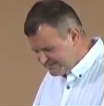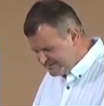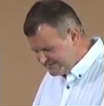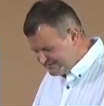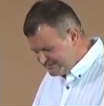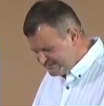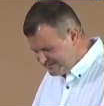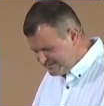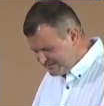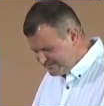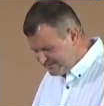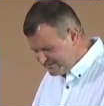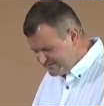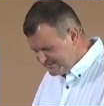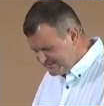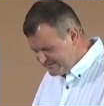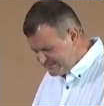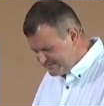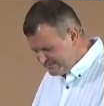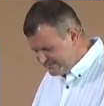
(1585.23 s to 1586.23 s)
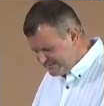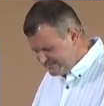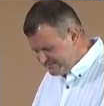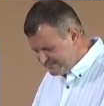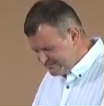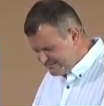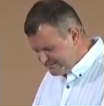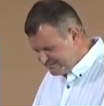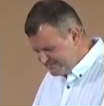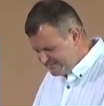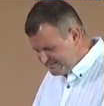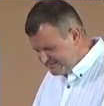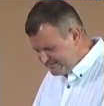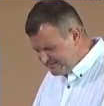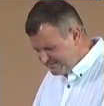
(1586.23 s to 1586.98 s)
(silence)